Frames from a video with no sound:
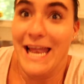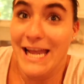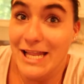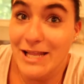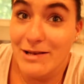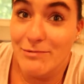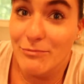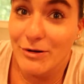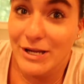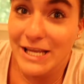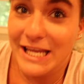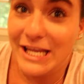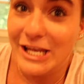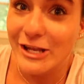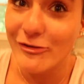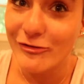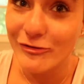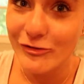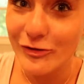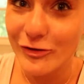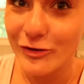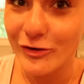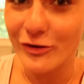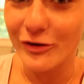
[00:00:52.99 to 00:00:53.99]
I didn't bring any
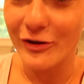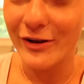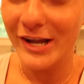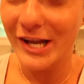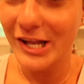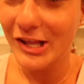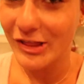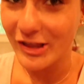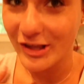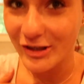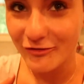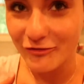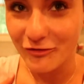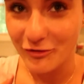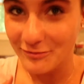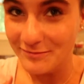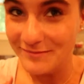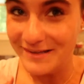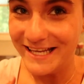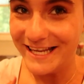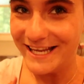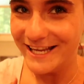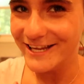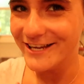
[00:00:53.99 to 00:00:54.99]
food or anything for
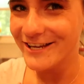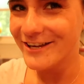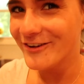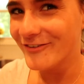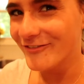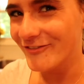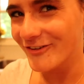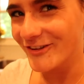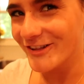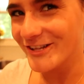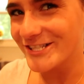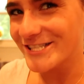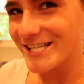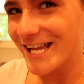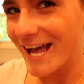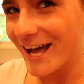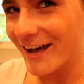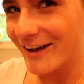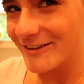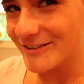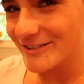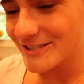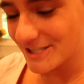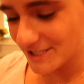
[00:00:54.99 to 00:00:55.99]
me for this
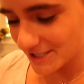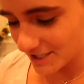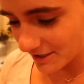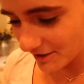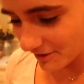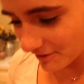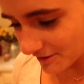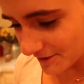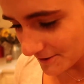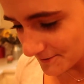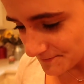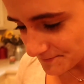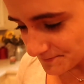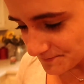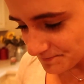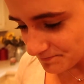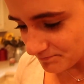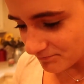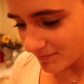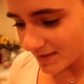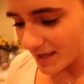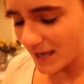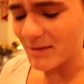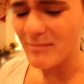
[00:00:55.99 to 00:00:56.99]
house, so
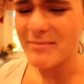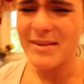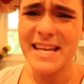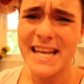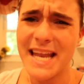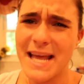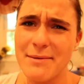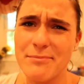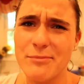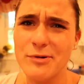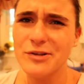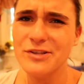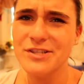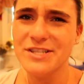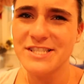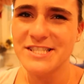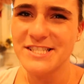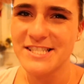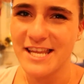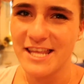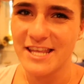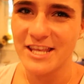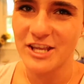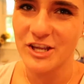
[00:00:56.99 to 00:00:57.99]
I mean, I'm only
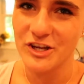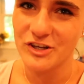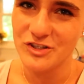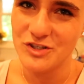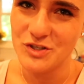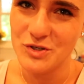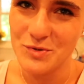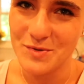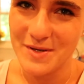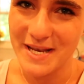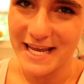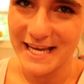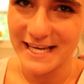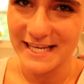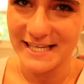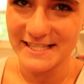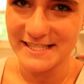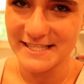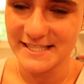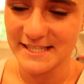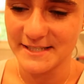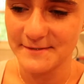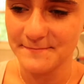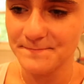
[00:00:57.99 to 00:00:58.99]
staying here two
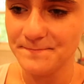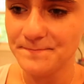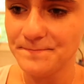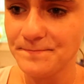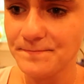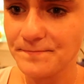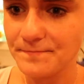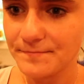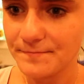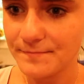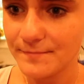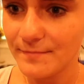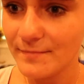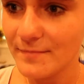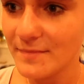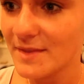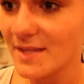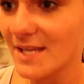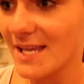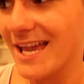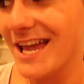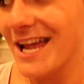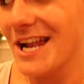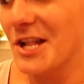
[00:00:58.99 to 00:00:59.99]
nights and
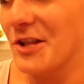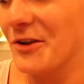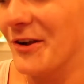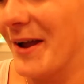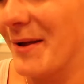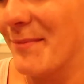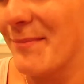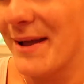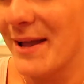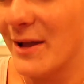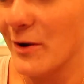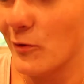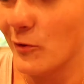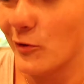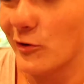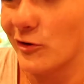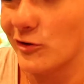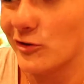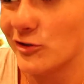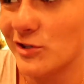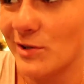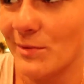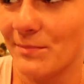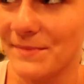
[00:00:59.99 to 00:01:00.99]
I might
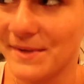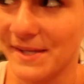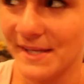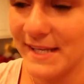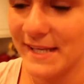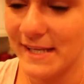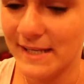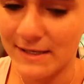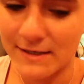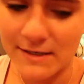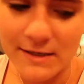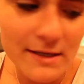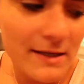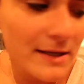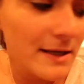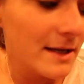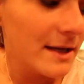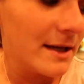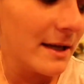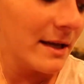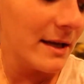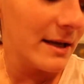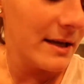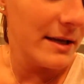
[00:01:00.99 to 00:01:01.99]
order something in,
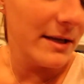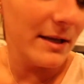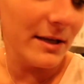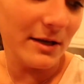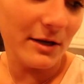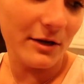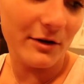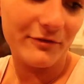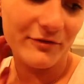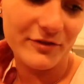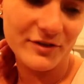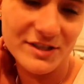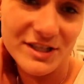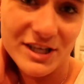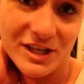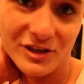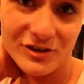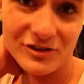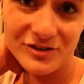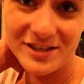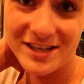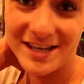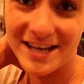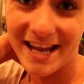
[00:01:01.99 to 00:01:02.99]
you know, for
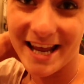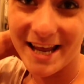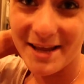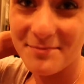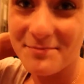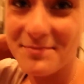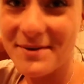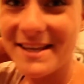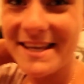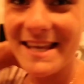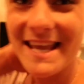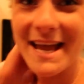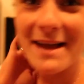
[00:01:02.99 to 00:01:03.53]
dinner tonight. But